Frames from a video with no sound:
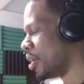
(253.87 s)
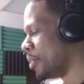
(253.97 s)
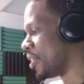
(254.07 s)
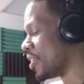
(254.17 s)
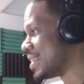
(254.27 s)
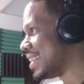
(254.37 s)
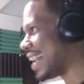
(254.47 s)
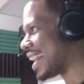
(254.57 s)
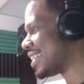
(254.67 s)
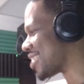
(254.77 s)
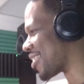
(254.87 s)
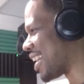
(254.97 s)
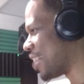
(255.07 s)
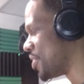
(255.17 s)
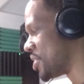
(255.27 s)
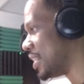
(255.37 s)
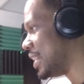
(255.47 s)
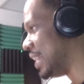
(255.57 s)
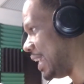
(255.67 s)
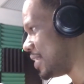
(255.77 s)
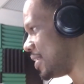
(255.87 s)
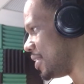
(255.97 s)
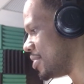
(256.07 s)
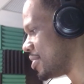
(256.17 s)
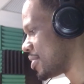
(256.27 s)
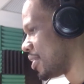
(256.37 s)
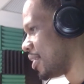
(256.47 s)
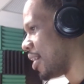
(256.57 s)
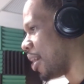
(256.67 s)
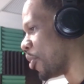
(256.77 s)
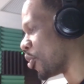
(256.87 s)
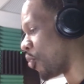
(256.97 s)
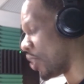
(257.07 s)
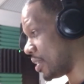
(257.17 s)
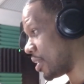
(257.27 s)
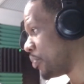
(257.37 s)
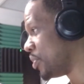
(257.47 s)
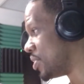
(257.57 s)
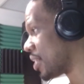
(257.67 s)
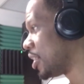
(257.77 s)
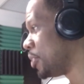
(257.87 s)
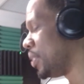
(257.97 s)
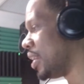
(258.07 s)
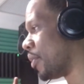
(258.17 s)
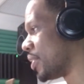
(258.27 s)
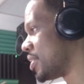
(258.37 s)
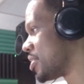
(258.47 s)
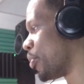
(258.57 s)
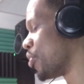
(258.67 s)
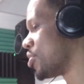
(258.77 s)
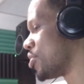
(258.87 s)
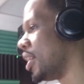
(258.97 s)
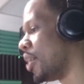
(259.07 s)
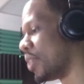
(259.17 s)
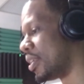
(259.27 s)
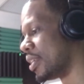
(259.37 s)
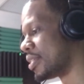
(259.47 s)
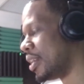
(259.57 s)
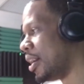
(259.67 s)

Because he had this grand vision in the 80s about what a computer could be and what it's supposed to be and whatnot.